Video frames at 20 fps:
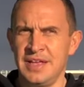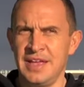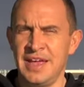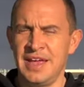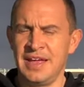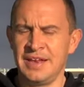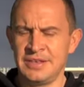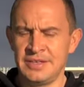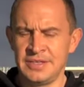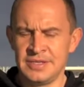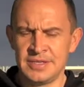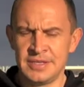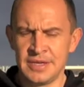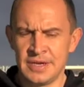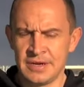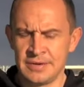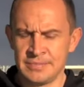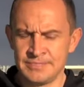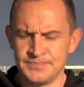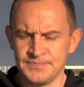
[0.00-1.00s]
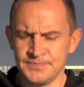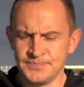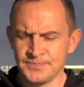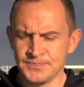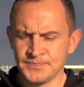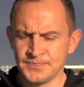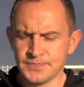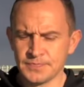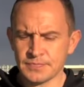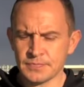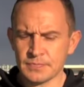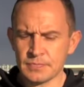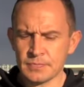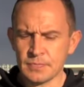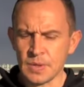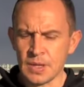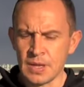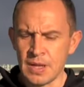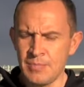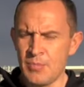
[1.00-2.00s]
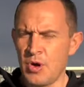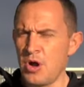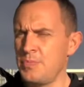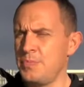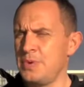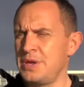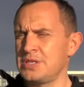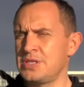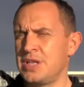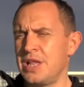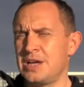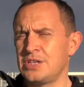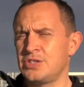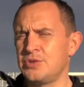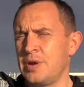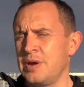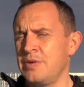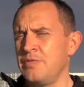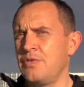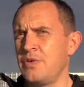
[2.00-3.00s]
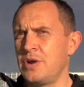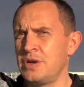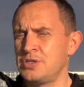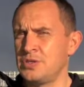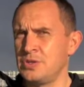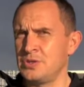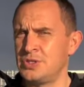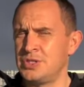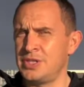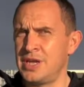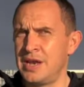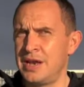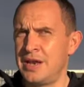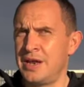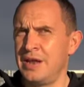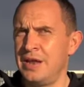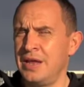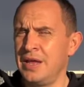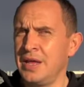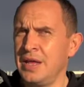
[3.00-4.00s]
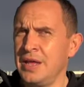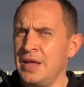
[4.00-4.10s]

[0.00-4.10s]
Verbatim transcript: and um, might be his last run for us on Saturday.